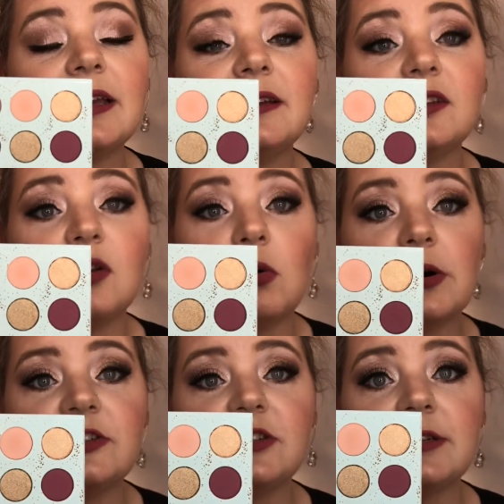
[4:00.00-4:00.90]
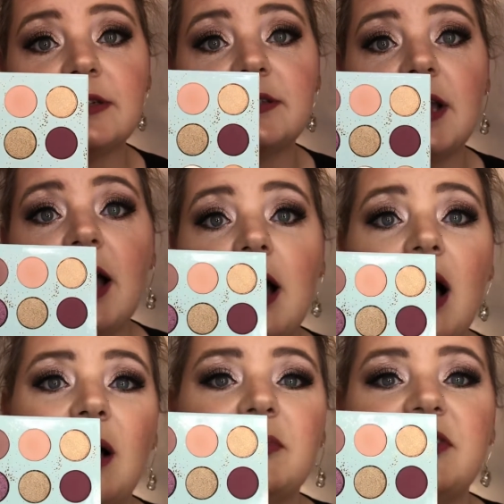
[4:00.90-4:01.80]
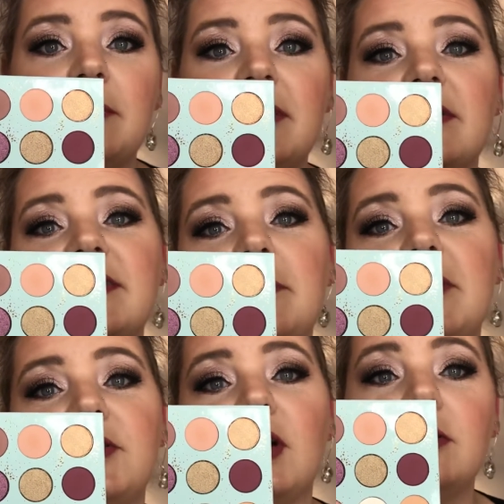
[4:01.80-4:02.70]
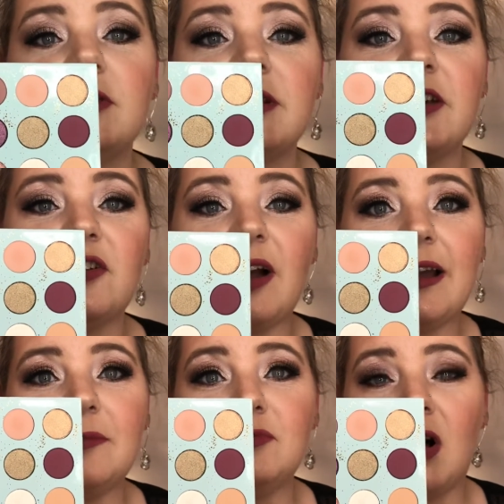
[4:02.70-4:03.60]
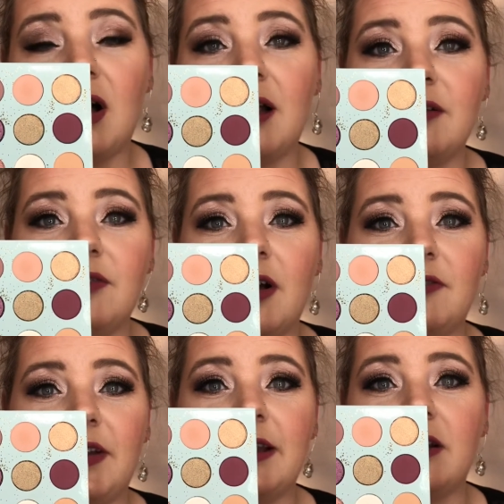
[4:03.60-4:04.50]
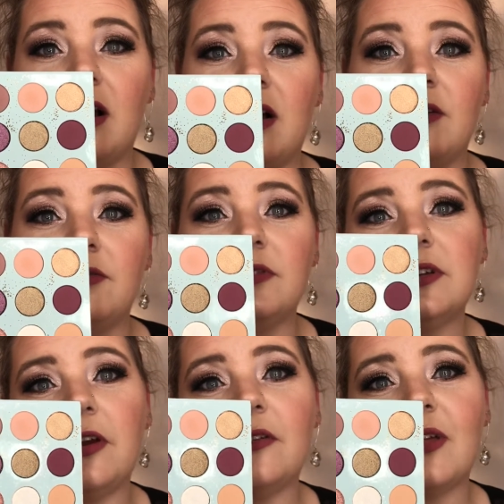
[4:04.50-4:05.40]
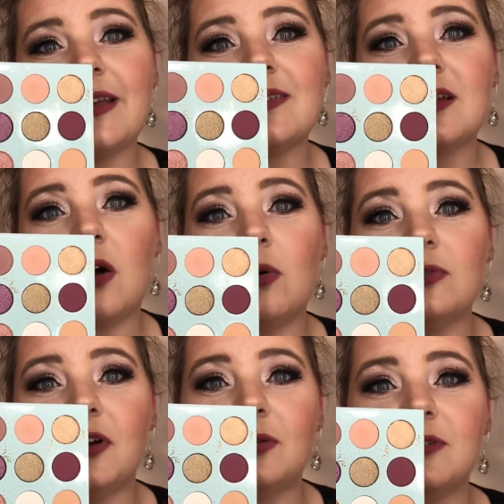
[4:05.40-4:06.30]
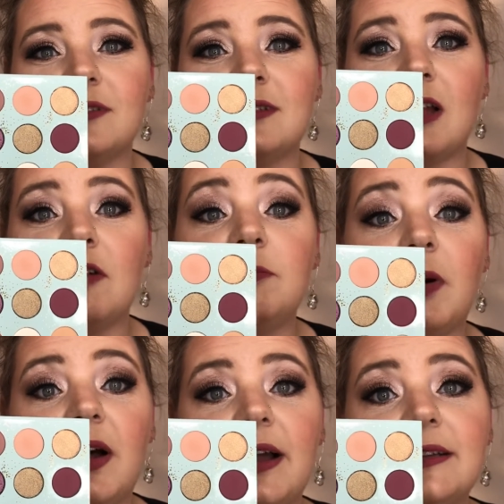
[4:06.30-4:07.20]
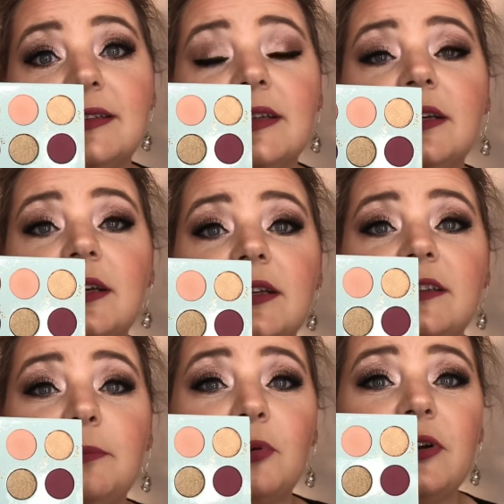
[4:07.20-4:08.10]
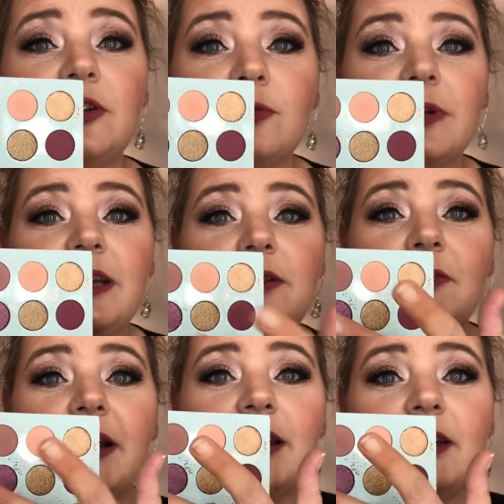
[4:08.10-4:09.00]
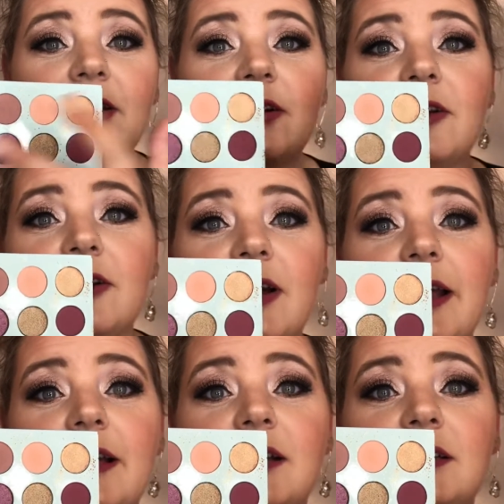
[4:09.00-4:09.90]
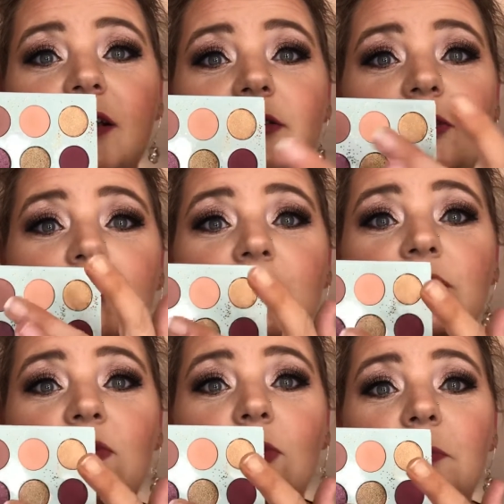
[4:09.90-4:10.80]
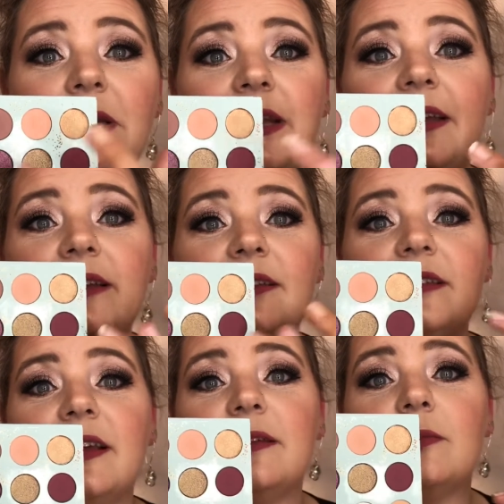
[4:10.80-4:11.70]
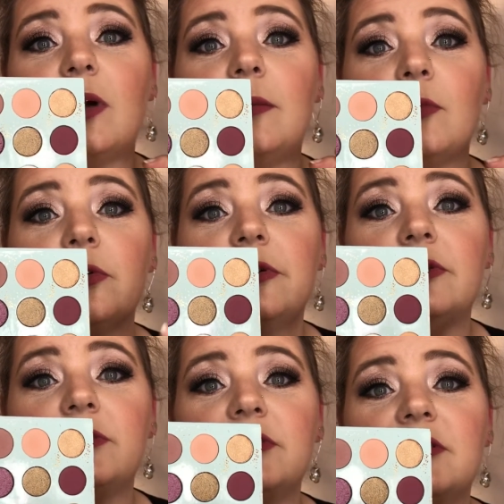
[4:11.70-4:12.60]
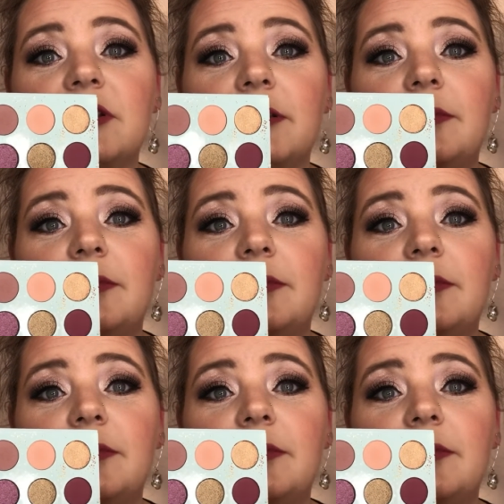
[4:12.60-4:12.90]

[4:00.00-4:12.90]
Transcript: It is gorgeous. Some of the tones in here I am not a fan of, you know, like the gold tones and stuff, but the pretty green right here and the beautiful pinks and maroons,